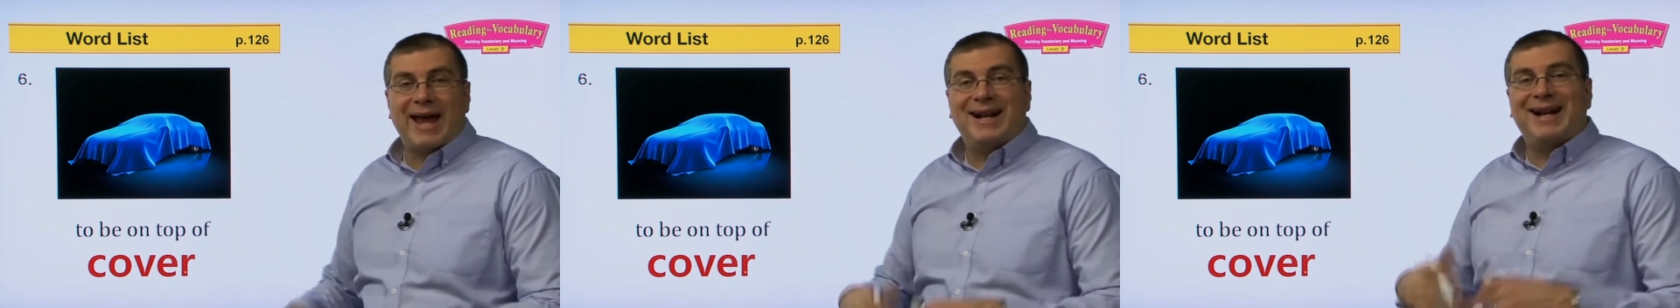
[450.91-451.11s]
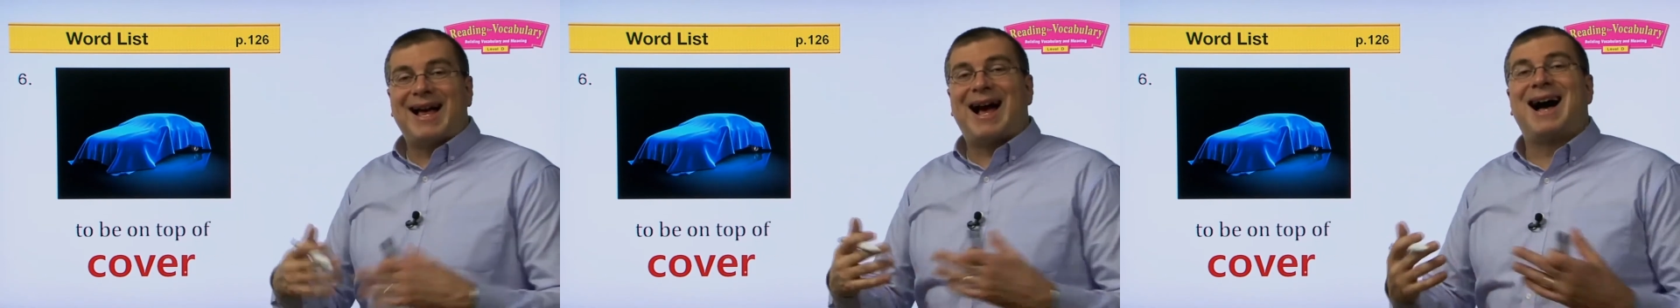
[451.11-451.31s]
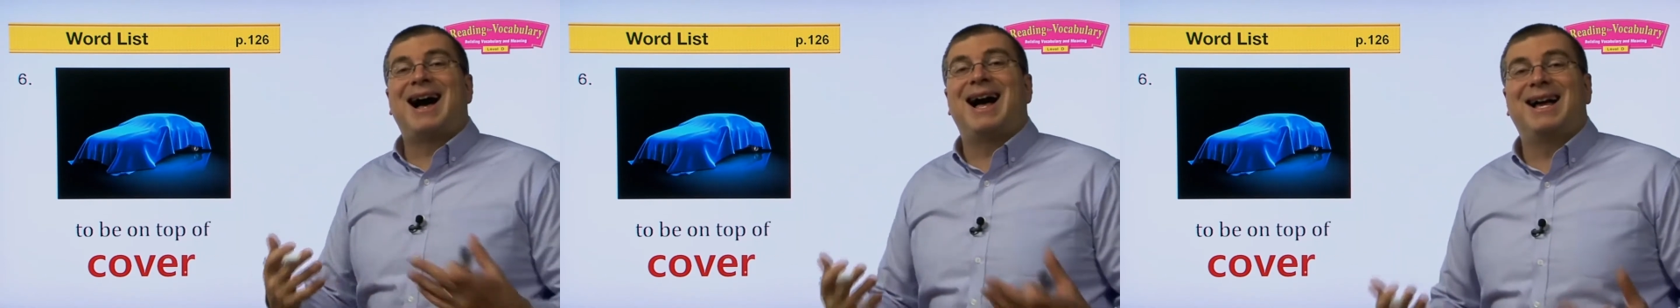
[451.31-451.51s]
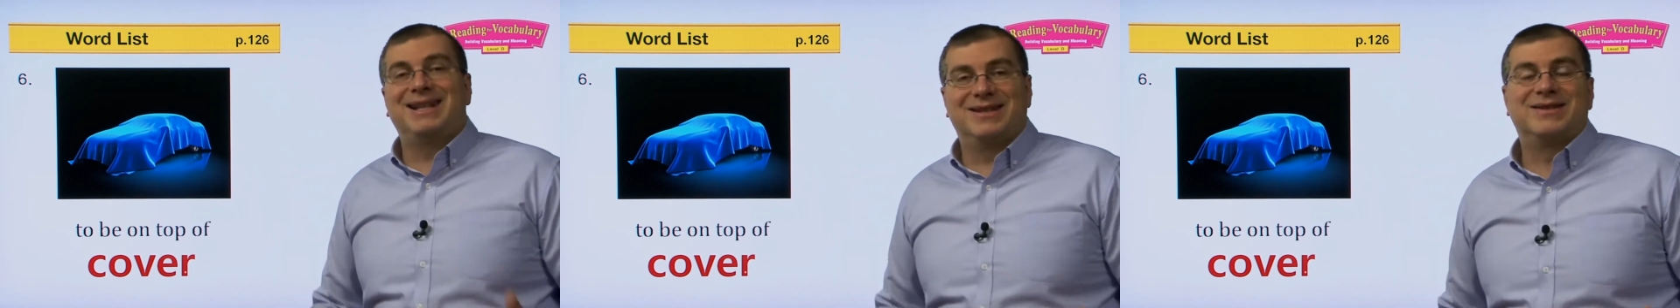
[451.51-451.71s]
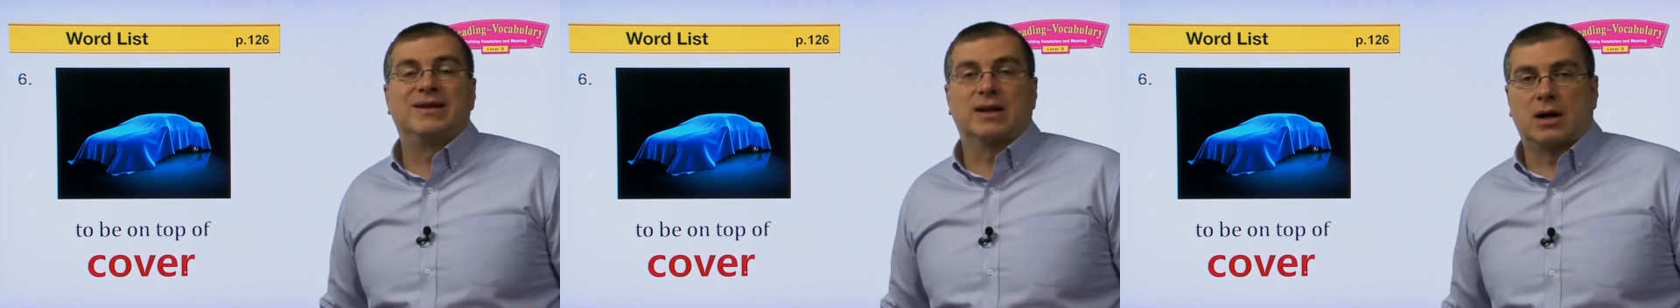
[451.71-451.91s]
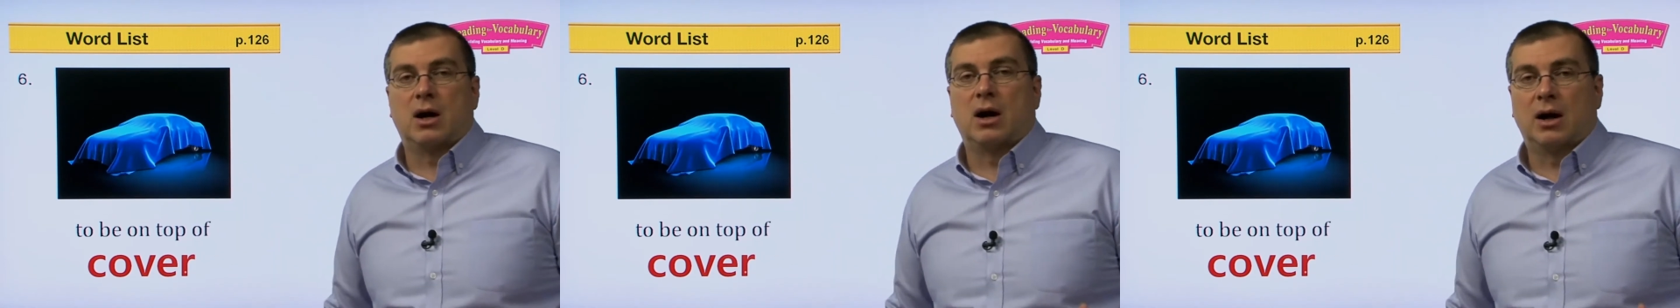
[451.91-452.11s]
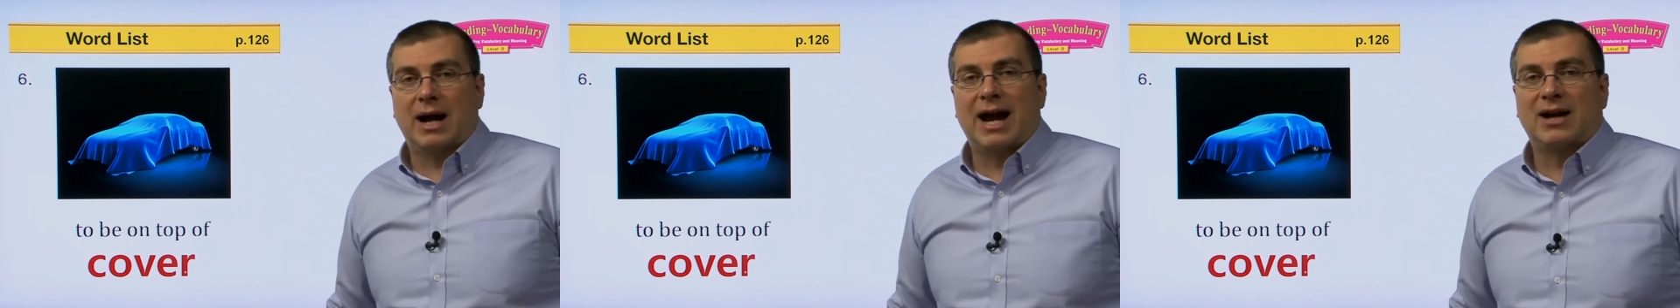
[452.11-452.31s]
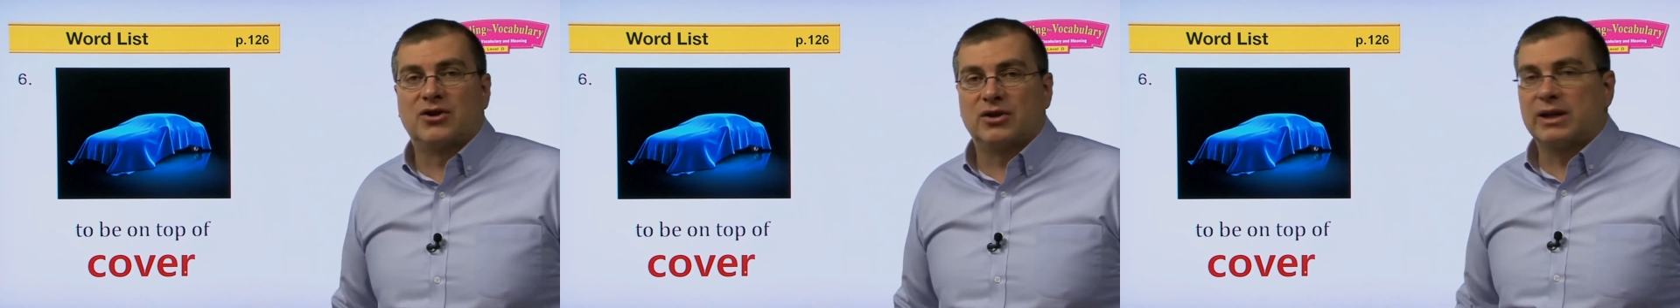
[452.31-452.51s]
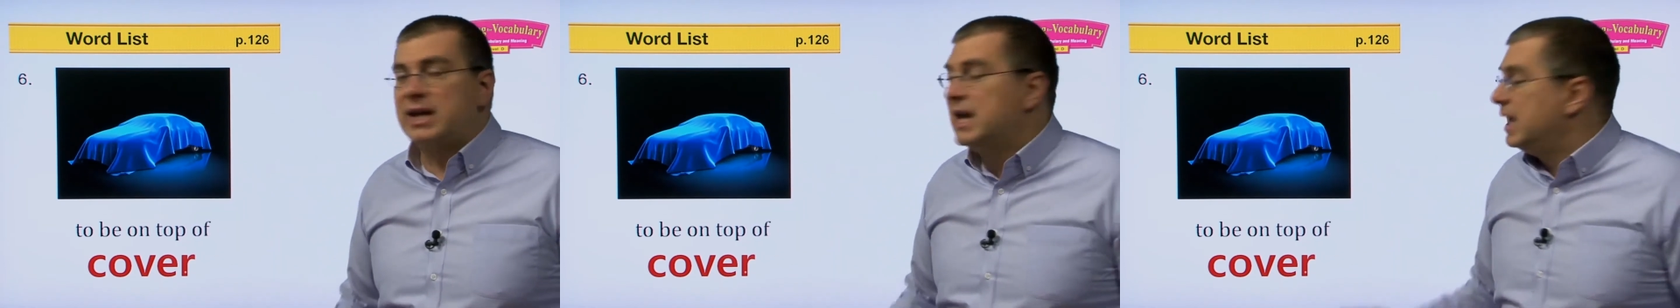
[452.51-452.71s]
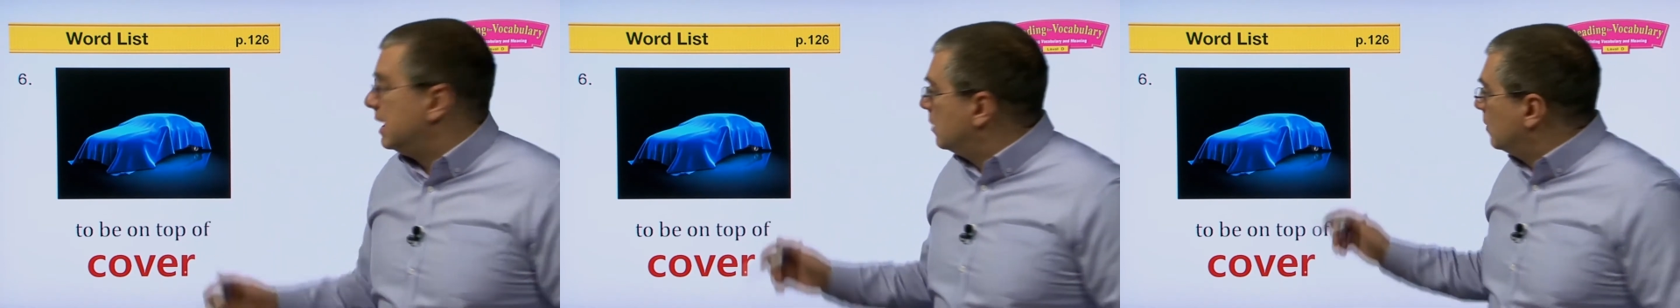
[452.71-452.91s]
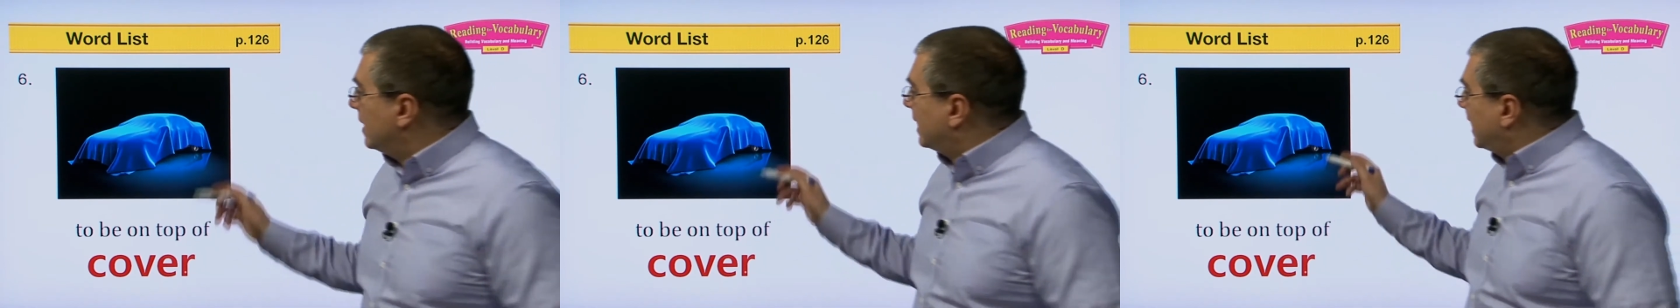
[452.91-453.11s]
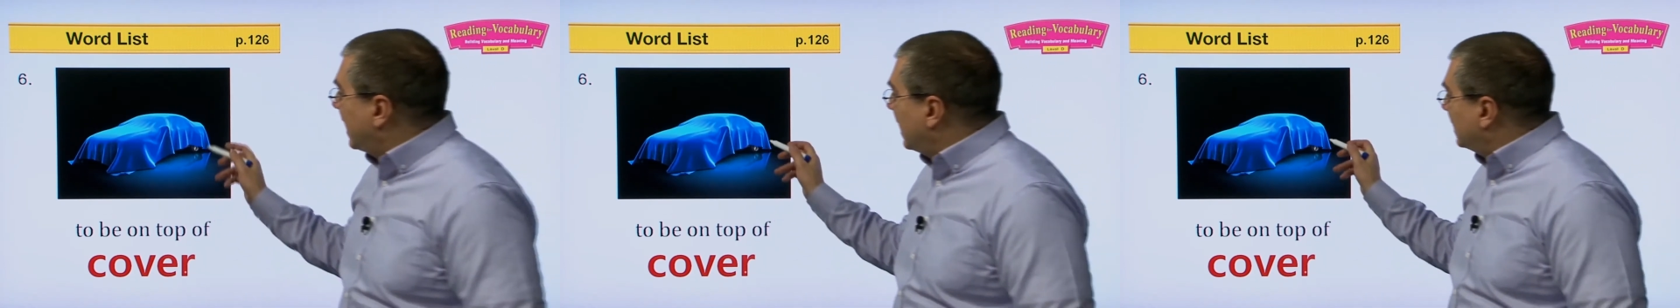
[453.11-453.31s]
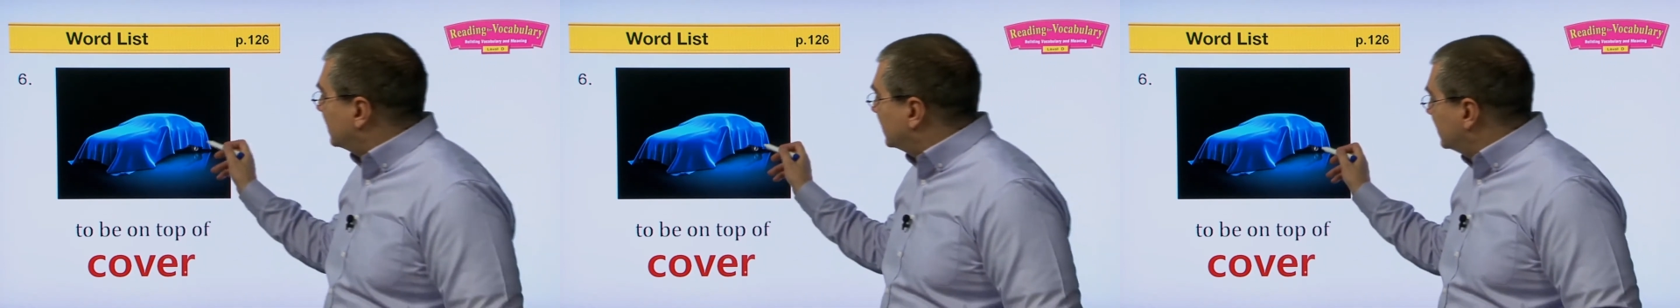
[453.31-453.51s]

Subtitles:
and it hides the car. Actually, we can't